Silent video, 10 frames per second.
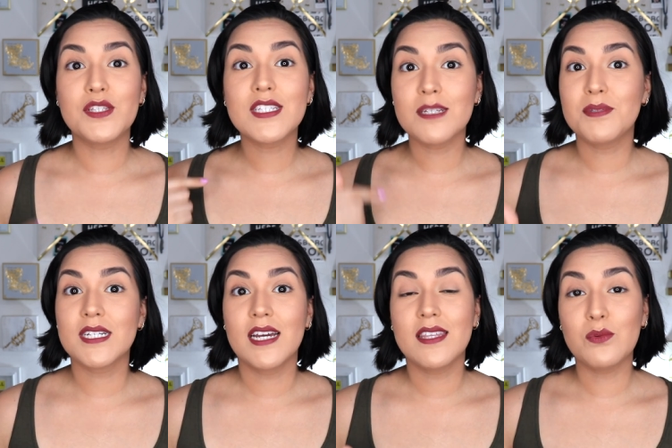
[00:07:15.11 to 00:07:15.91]
This
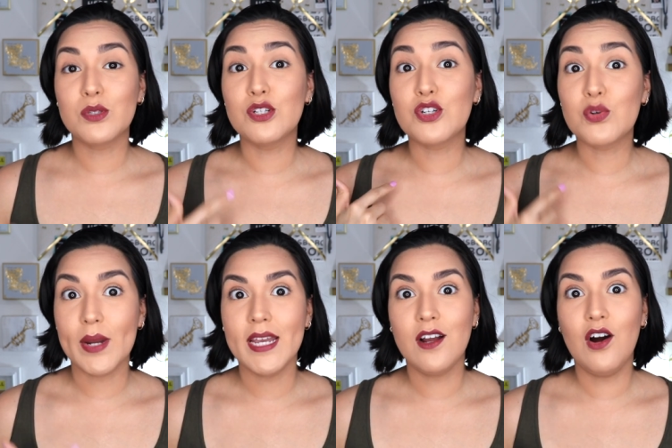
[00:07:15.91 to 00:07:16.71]
lipstick I think would look
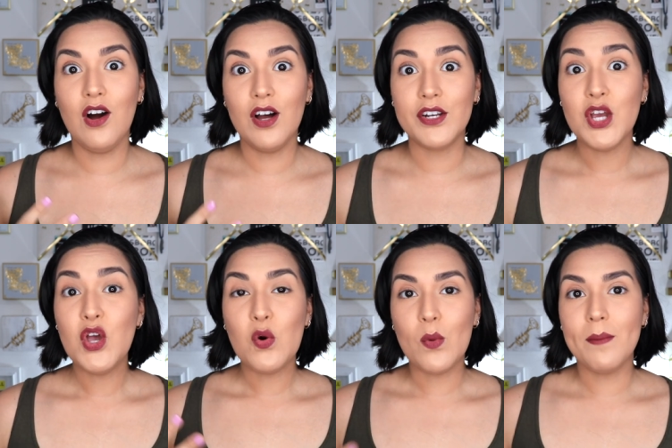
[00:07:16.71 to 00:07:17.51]
great on
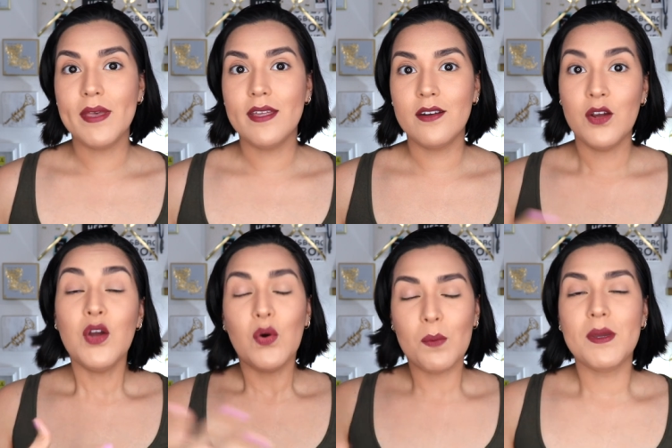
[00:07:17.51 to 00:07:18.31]
women
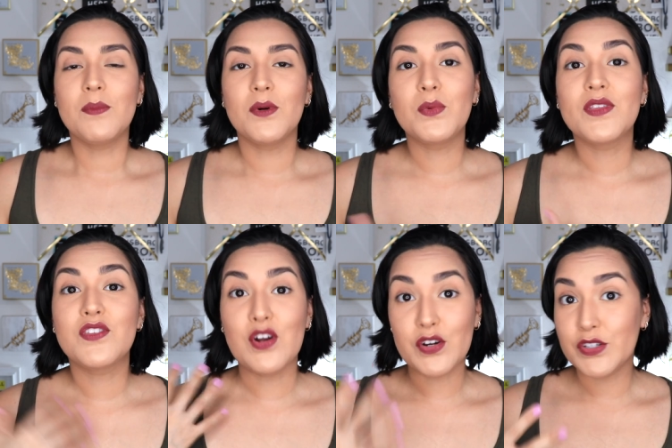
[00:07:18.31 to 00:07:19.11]
or people
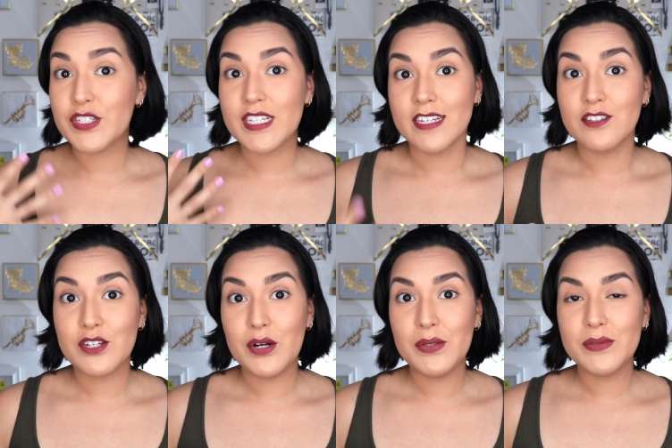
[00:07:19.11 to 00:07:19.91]
with darker skin
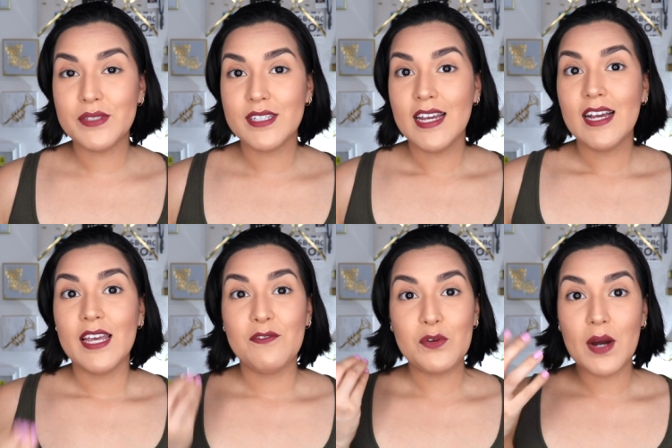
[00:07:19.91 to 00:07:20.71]
tones.
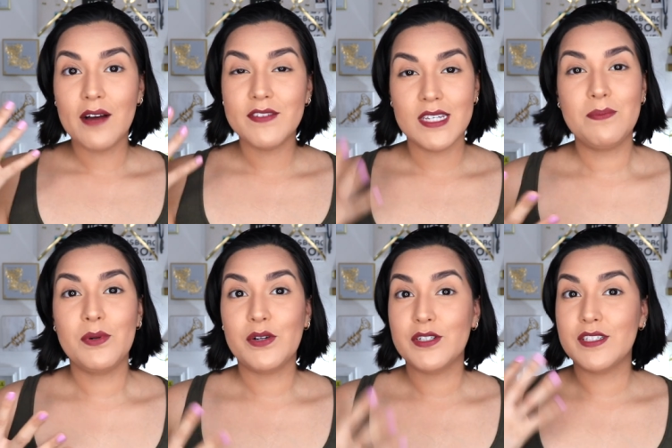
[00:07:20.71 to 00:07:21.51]
If you have
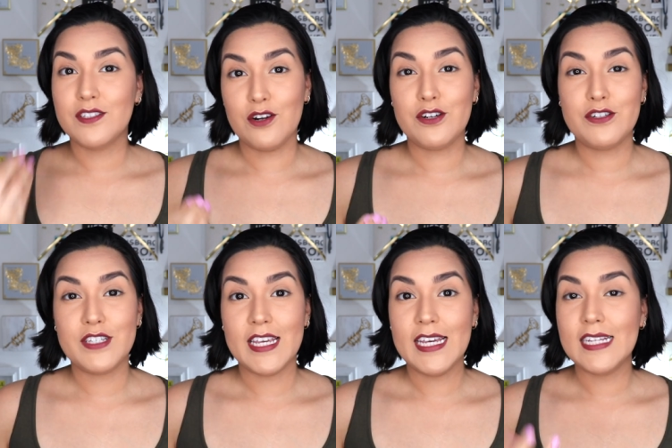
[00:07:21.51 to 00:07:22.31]
deeper, darker
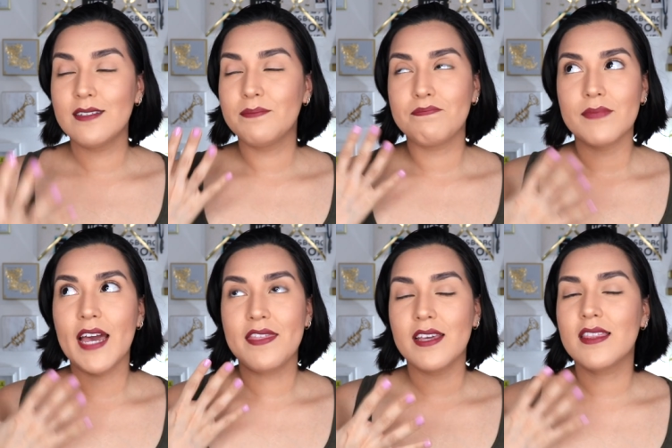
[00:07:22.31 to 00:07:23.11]
skin,
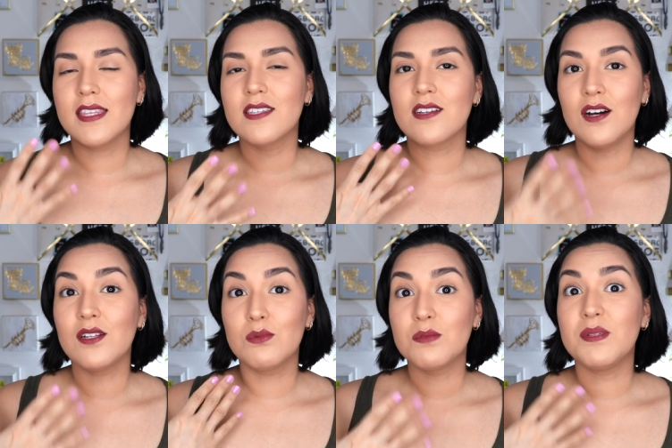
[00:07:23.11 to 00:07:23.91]
I think this
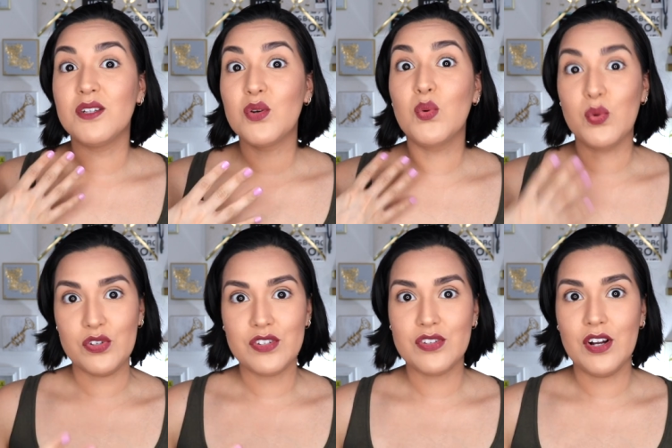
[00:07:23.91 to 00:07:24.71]
color would be
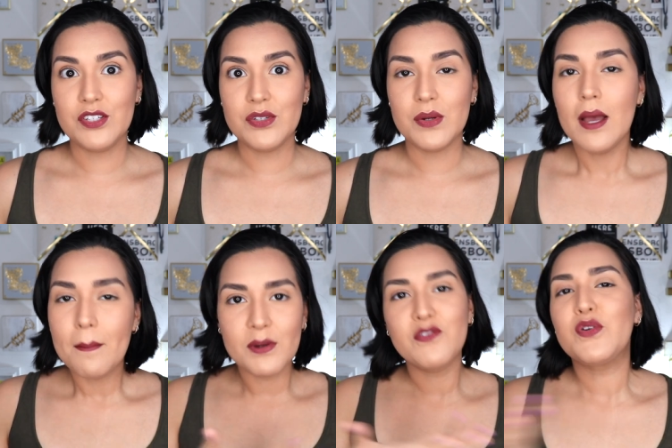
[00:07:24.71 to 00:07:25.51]
gorgeous on you.
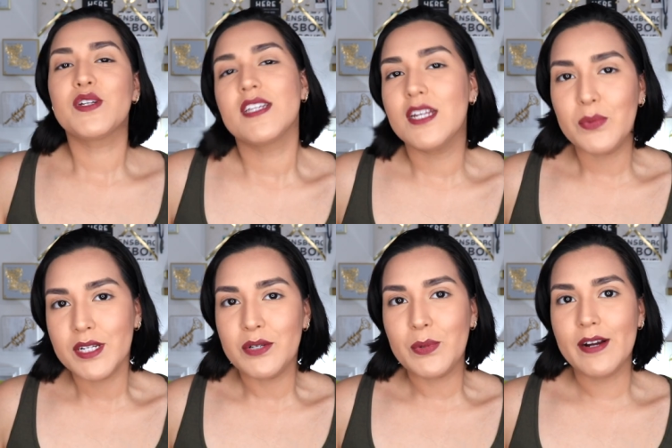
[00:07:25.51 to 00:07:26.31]
But of course,
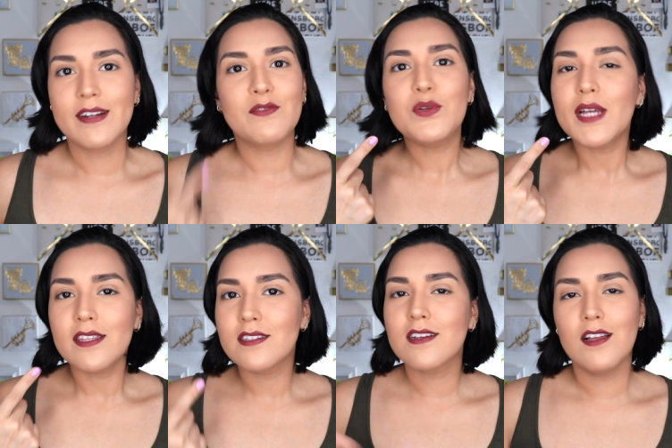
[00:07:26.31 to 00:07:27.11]
anyone can wear it. If you
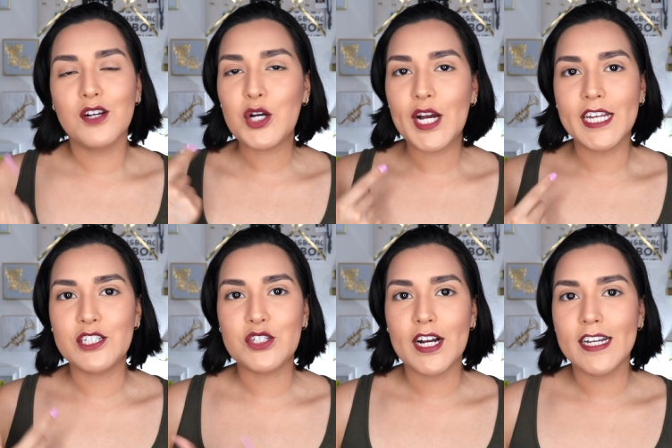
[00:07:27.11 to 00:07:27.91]
like this color, go ahead
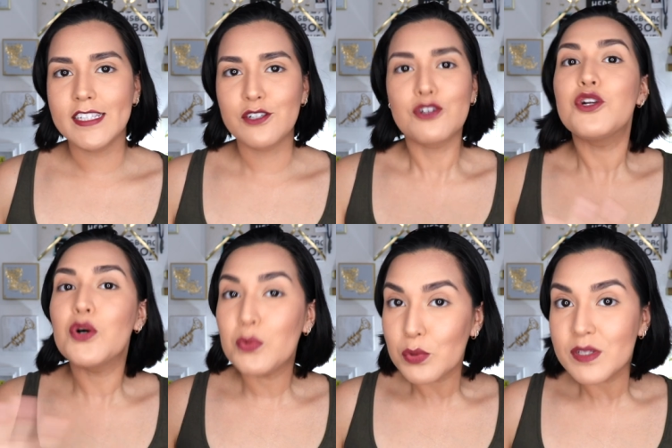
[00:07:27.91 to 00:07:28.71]
and try it. There are
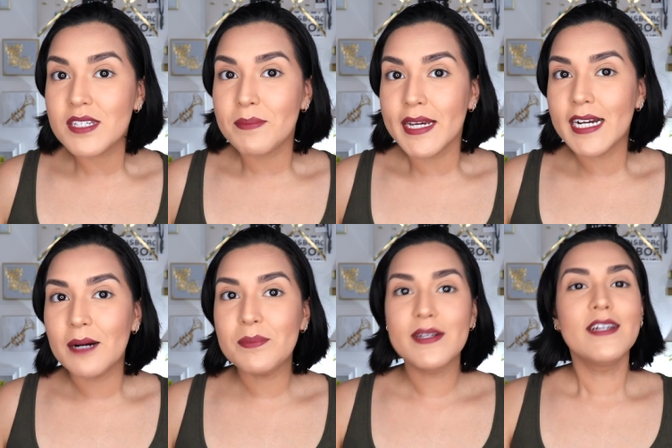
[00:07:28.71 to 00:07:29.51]
no rules to
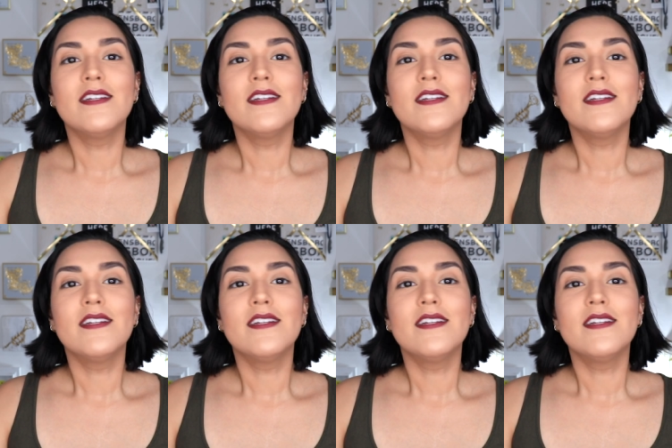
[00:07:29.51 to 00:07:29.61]
makeup.